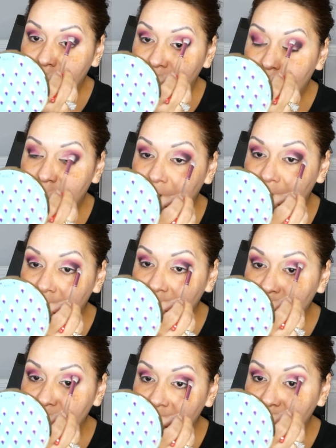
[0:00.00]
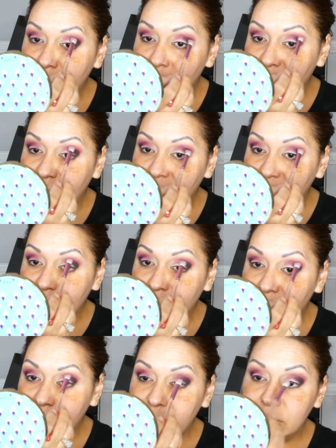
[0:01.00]
and a little bit above the
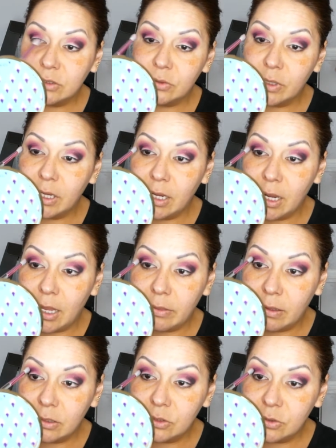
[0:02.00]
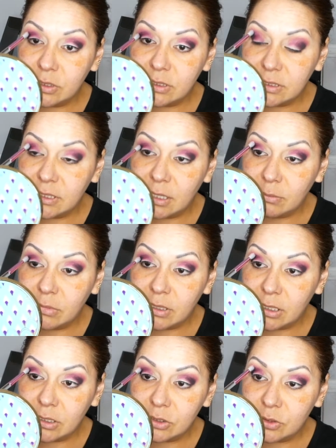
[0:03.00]
crease, okay? And then do the same
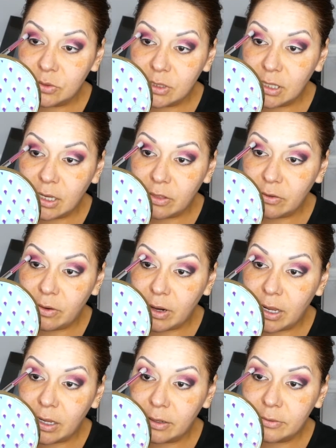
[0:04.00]
thing to the other eye.